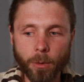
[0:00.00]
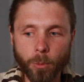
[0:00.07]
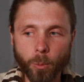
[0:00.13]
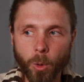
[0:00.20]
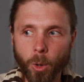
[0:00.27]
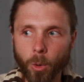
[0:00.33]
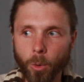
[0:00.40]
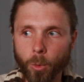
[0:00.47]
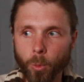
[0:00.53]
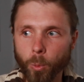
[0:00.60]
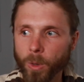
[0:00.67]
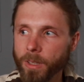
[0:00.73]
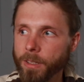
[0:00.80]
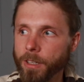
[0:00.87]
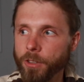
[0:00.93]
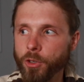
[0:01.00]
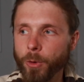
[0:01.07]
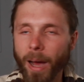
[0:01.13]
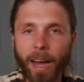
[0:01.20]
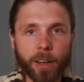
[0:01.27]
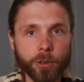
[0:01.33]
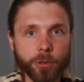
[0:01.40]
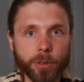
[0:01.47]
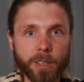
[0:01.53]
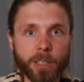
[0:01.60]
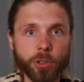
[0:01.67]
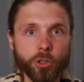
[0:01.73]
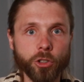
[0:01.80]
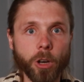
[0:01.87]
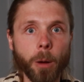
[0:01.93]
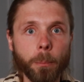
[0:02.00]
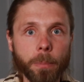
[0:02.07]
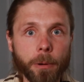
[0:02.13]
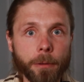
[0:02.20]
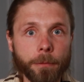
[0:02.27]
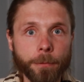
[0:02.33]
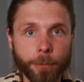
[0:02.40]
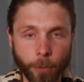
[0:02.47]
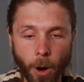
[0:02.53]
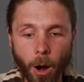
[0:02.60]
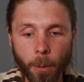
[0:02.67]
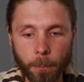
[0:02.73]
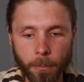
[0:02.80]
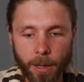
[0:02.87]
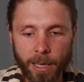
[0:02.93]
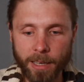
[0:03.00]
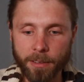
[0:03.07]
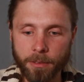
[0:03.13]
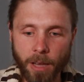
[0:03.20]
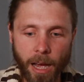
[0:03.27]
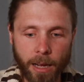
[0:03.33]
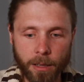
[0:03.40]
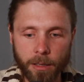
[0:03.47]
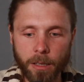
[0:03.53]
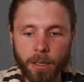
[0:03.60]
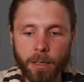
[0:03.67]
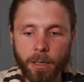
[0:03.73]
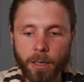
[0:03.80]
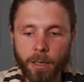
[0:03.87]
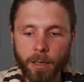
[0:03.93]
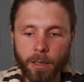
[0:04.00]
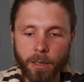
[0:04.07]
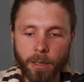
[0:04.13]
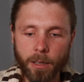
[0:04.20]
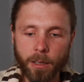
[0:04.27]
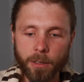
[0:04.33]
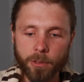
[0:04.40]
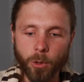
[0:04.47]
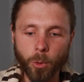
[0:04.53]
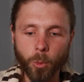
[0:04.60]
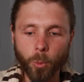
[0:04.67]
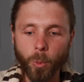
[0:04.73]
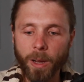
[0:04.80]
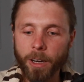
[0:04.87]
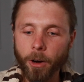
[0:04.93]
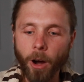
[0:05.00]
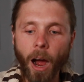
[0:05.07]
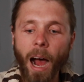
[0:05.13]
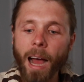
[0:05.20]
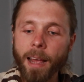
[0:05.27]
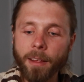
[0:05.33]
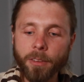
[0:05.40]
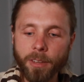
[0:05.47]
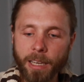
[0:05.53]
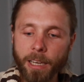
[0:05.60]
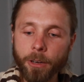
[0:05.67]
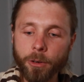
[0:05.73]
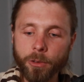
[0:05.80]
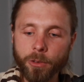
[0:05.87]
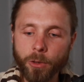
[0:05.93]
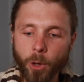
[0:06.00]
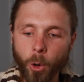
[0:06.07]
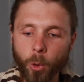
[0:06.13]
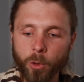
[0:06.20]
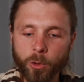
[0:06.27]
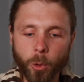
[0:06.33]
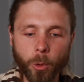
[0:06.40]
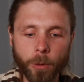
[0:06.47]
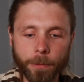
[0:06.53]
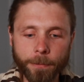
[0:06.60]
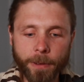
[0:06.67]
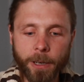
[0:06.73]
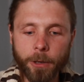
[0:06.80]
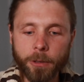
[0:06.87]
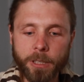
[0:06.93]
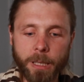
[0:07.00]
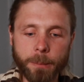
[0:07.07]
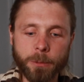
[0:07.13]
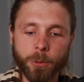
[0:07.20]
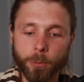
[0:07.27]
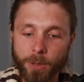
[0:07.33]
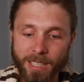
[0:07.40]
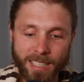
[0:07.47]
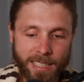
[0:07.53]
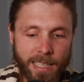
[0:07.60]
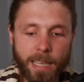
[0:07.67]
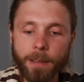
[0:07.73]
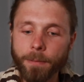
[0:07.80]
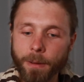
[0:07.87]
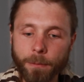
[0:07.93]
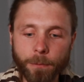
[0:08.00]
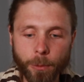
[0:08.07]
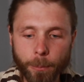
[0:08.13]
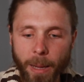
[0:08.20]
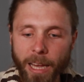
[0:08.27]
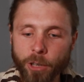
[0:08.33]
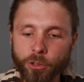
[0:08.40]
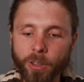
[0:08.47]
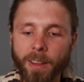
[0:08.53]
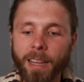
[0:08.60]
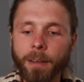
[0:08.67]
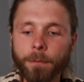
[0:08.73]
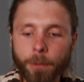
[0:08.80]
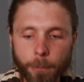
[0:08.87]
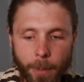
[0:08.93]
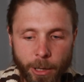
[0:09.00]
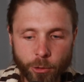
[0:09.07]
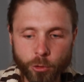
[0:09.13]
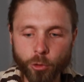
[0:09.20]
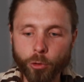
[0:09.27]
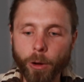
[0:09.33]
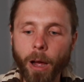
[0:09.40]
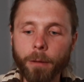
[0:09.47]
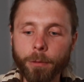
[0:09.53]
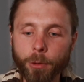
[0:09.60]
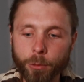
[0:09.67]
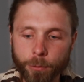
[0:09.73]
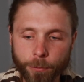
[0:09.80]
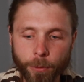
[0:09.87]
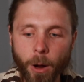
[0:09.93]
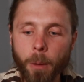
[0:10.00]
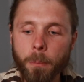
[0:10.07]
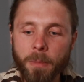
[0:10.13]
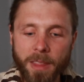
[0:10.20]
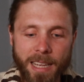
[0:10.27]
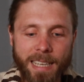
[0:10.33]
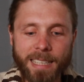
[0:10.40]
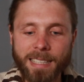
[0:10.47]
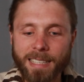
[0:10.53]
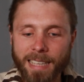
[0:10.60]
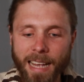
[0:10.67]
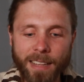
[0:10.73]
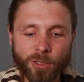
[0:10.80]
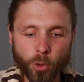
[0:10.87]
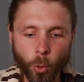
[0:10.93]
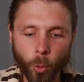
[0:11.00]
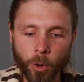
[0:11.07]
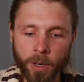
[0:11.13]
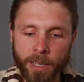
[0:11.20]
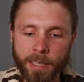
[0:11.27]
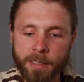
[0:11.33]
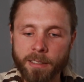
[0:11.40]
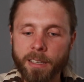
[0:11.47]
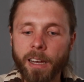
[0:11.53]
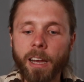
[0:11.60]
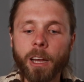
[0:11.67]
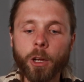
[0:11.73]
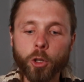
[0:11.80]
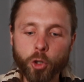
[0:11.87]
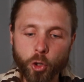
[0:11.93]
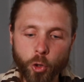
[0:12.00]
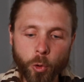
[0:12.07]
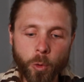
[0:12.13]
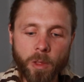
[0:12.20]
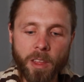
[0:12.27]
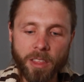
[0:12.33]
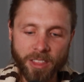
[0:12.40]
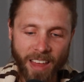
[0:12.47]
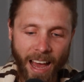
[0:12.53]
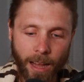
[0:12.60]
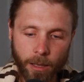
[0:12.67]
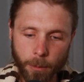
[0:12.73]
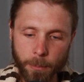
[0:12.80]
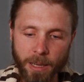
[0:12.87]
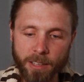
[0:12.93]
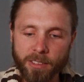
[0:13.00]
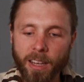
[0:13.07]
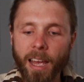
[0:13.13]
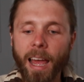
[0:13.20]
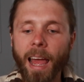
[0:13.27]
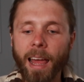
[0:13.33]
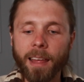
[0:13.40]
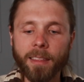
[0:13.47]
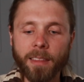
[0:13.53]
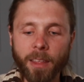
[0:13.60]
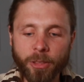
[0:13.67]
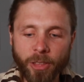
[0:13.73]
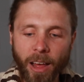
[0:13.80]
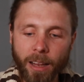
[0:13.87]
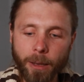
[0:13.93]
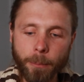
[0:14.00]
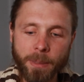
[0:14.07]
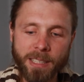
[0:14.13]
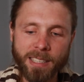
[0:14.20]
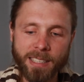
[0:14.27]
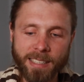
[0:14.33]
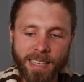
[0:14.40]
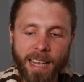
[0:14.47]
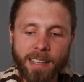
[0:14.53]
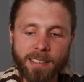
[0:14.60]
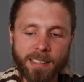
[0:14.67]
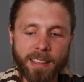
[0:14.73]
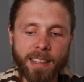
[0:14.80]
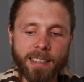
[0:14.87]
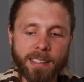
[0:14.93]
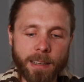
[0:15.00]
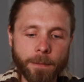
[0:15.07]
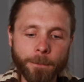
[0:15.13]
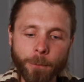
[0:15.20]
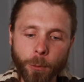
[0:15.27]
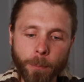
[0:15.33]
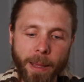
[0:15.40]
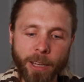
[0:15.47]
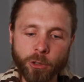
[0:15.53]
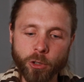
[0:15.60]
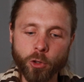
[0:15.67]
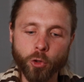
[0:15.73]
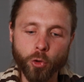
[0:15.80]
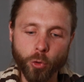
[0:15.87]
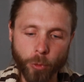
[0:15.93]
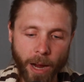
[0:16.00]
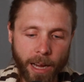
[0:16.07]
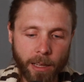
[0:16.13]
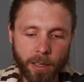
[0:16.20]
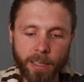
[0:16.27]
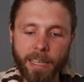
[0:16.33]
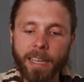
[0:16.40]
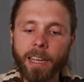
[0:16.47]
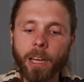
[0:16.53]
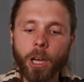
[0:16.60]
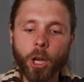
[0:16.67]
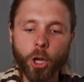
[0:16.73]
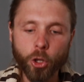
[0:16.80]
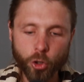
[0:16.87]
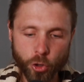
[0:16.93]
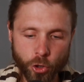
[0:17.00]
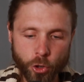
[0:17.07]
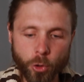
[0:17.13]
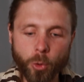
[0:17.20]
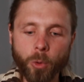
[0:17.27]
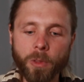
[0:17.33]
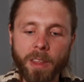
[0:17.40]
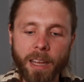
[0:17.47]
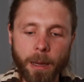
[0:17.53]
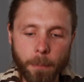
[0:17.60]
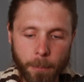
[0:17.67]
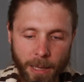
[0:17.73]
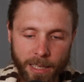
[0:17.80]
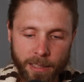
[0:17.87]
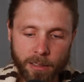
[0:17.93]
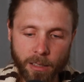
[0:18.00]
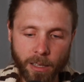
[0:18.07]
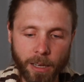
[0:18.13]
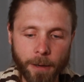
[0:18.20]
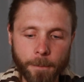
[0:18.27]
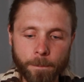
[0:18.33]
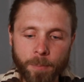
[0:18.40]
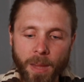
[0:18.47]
well, what did you actually jump from exactly? So, when our eyes, ears, nose, or fingertips receive information, the information travels from these sense organs to the thalamus, and the thalamus sends this information directly to the amygdala.